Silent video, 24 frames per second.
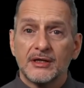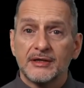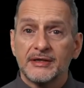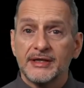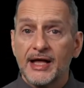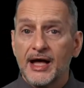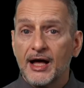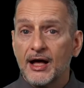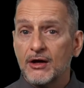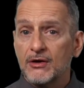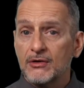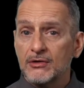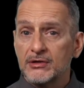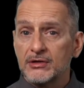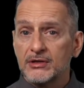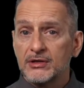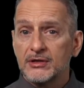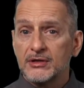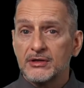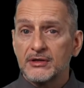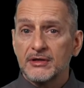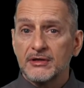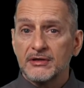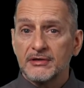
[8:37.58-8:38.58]
Now,
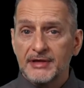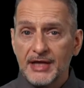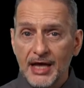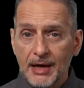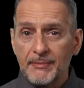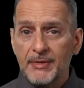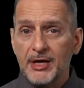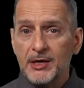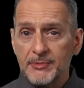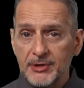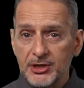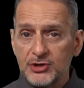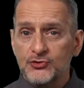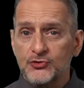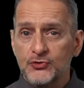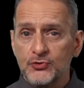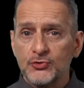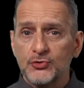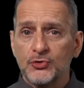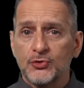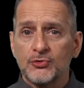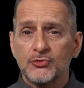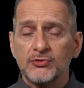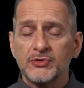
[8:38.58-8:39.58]
that may be
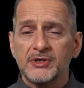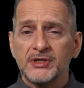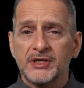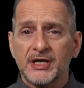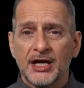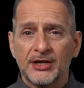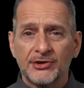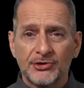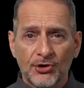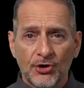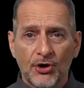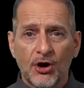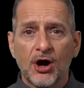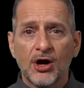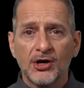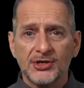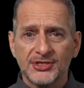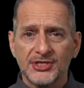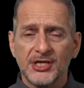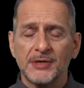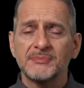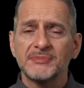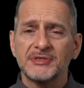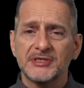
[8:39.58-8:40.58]
true, and there are
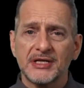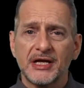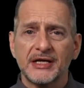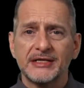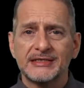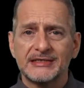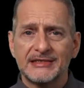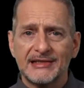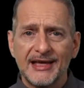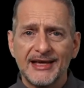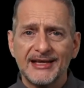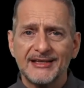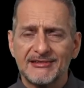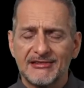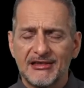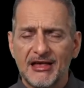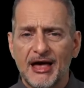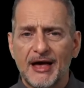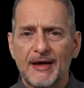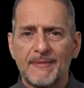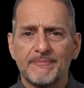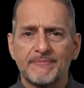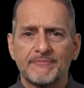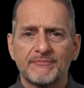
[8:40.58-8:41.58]
some sites like
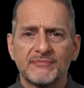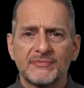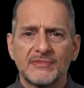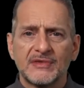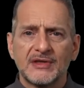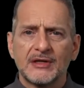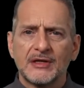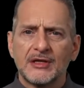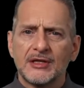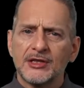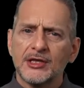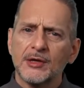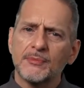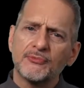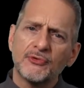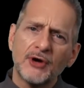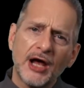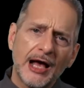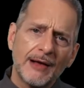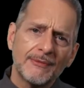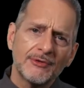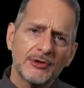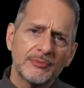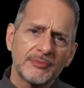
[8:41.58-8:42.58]
that. The
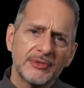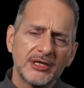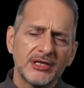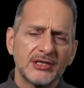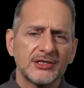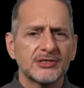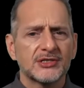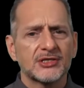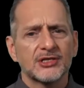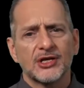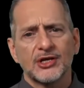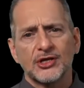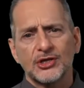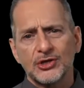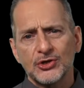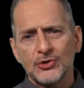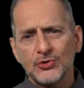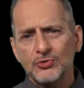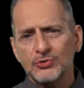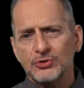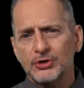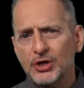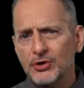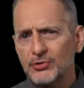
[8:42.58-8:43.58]
problem is
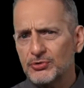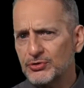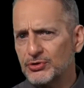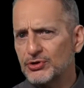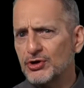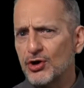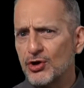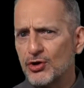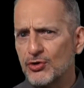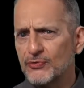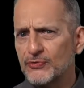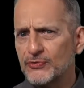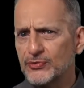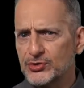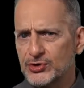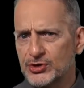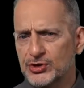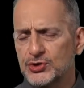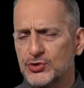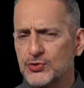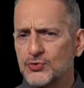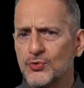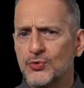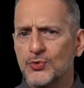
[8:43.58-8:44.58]
you don't know for
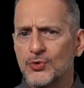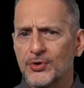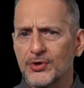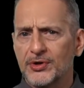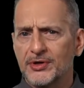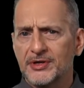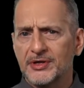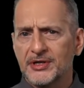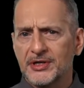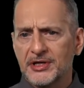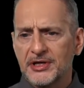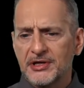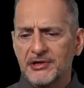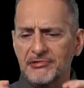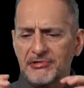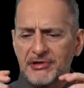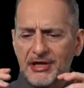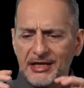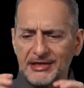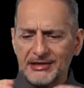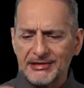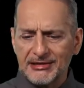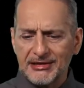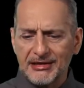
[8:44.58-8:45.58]
sure
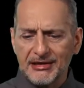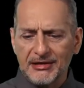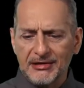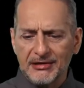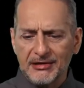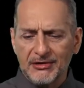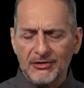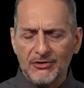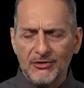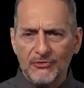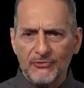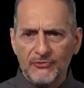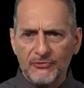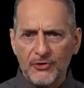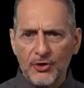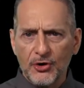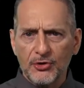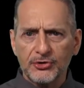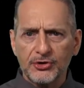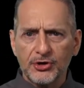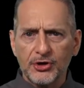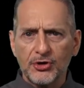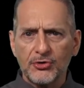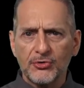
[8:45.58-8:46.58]
that the
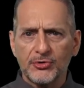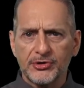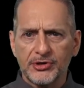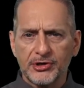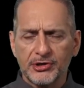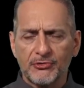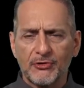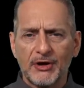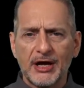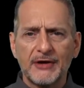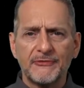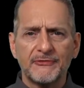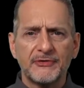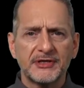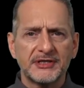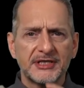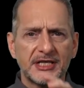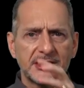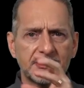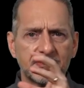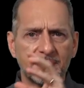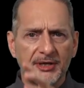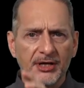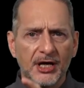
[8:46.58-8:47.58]
photo or the graphic
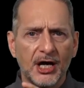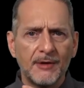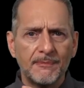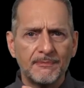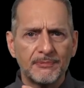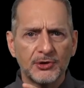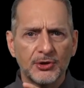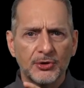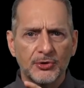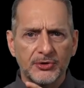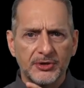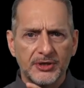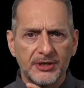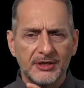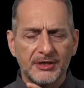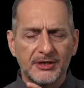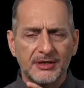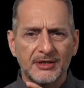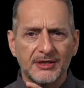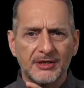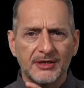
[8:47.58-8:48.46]
that's been uploaded